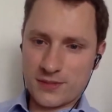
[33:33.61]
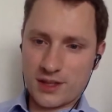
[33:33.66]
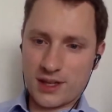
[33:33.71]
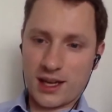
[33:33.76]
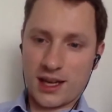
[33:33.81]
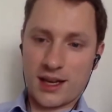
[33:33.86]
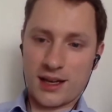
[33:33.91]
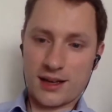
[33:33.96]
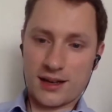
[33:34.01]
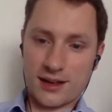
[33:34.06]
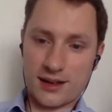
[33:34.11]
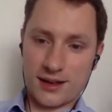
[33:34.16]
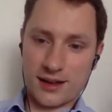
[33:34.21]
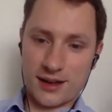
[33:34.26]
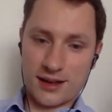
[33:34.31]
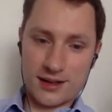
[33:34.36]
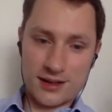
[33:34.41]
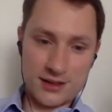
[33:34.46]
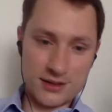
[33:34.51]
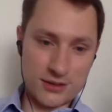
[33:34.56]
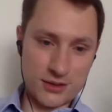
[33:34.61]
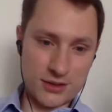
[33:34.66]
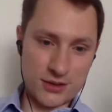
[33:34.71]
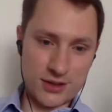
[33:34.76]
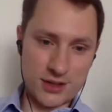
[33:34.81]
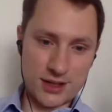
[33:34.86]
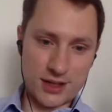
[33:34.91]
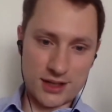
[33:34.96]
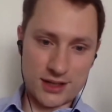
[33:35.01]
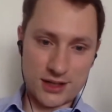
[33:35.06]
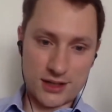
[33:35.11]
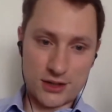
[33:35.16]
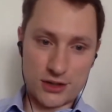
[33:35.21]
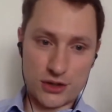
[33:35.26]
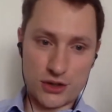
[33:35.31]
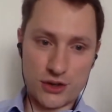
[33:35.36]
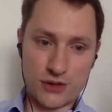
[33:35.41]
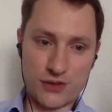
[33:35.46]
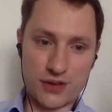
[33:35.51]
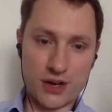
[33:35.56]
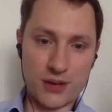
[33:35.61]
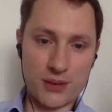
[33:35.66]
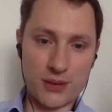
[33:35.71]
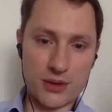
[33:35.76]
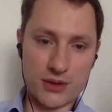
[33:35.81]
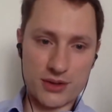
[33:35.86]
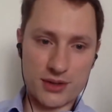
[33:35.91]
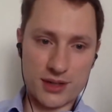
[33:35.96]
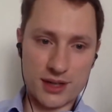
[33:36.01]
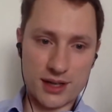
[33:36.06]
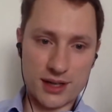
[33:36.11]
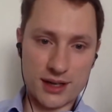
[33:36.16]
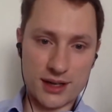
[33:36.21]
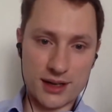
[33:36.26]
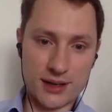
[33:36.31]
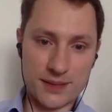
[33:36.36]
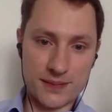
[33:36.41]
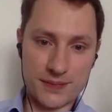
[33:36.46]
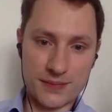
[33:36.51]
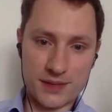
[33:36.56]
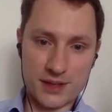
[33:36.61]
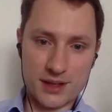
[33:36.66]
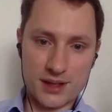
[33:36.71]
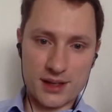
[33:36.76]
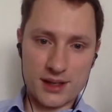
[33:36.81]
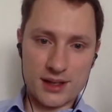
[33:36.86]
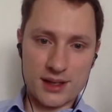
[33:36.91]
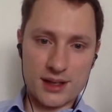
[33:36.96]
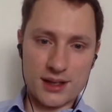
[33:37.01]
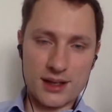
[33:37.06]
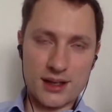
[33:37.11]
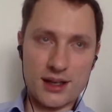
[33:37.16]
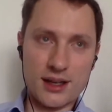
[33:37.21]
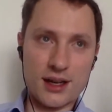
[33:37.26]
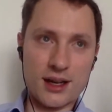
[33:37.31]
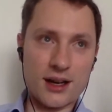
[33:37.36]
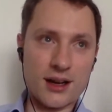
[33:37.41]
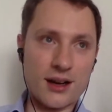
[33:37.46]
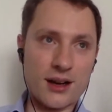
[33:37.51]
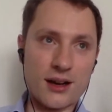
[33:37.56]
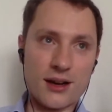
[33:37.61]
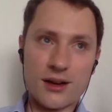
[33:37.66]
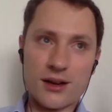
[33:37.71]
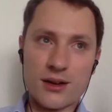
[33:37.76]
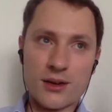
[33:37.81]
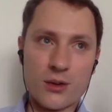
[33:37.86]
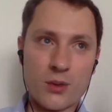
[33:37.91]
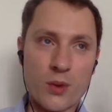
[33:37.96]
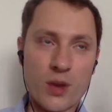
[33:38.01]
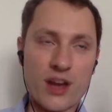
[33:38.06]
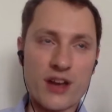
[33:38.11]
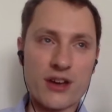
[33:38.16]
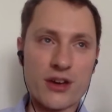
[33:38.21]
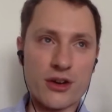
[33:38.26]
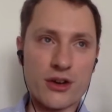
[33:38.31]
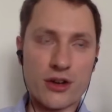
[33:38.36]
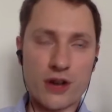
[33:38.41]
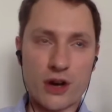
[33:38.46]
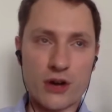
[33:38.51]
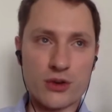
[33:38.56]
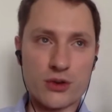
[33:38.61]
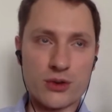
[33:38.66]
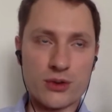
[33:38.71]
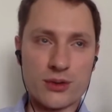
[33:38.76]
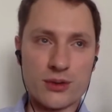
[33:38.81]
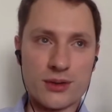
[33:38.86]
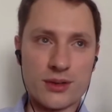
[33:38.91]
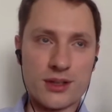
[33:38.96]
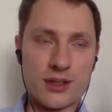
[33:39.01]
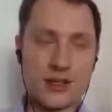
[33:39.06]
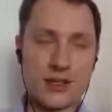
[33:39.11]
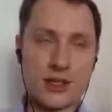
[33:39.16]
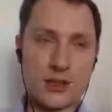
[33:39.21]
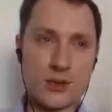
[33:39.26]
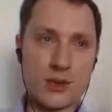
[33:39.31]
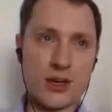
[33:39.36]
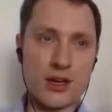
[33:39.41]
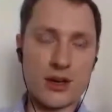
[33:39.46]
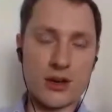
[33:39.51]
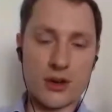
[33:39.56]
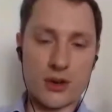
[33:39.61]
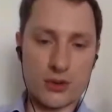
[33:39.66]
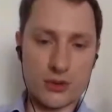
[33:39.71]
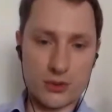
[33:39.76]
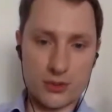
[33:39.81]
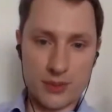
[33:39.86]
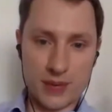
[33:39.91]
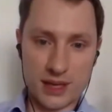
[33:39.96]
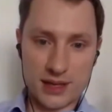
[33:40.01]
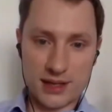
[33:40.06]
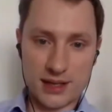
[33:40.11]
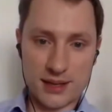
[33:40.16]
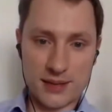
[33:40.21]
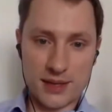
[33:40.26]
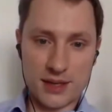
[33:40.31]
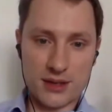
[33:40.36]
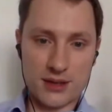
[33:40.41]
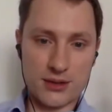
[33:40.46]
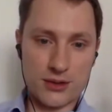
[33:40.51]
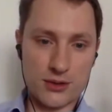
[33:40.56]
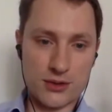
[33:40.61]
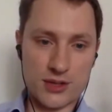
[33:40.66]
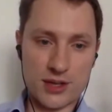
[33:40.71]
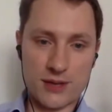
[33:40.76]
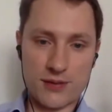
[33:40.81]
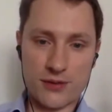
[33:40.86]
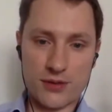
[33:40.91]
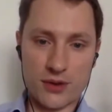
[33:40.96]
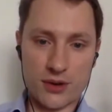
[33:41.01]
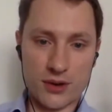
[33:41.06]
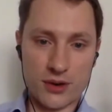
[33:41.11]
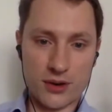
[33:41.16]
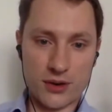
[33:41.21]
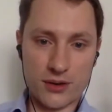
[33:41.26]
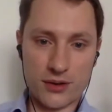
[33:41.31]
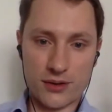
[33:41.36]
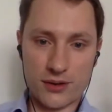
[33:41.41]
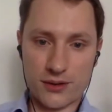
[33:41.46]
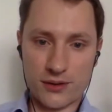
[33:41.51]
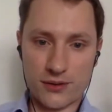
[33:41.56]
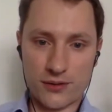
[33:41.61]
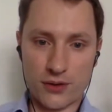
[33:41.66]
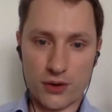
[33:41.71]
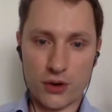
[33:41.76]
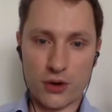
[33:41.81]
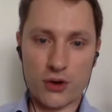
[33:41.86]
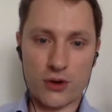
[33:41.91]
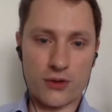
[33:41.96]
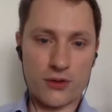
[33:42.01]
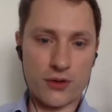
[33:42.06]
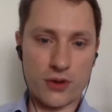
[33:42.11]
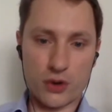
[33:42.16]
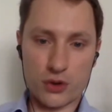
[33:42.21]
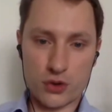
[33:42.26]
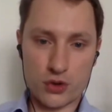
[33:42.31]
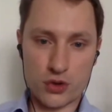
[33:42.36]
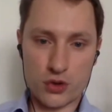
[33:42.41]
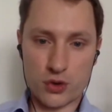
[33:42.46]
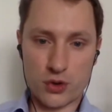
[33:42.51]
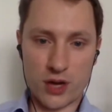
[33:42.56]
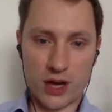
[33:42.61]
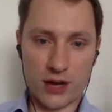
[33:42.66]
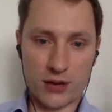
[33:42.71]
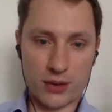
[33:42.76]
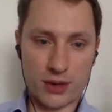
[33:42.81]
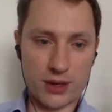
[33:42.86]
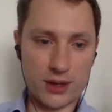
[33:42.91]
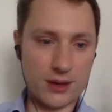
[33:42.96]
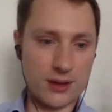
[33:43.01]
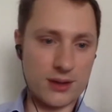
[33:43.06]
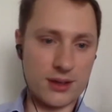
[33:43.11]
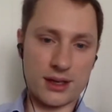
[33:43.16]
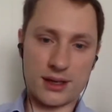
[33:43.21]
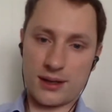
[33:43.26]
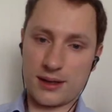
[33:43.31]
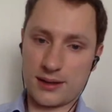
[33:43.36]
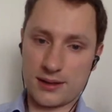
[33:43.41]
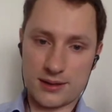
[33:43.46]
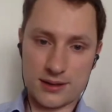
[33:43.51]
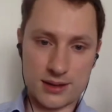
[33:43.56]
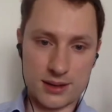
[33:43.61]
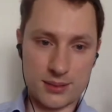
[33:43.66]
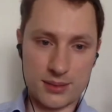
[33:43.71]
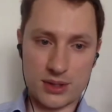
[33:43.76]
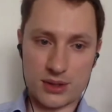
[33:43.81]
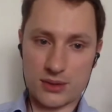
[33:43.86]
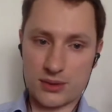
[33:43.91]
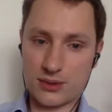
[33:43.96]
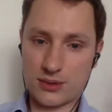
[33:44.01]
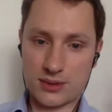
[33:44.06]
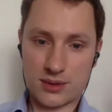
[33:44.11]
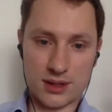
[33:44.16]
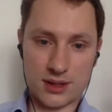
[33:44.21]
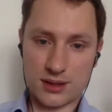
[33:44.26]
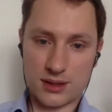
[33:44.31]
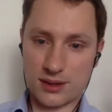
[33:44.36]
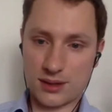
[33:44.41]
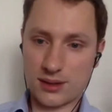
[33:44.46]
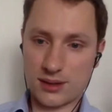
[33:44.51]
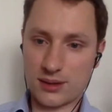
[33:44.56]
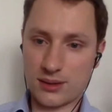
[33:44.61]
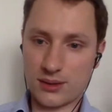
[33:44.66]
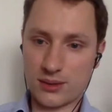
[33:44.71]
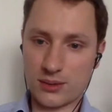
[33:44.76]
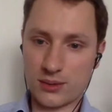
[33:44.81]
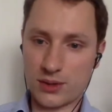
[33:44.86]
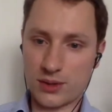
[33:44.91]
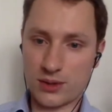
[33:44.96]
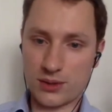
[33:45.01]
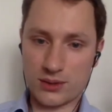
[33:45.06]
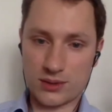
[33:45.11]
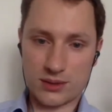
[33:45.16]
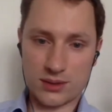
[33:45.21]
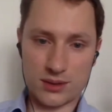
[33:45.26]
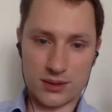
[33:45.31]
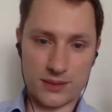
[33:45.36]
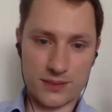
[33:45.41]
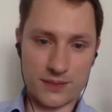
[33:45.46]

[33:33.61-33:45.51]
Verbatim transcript: and uh, and this trusted execution environment, they are they are well known how to it's well known how to make them and use them for for for usual hardware like uh, CPUs that uh, we use uh,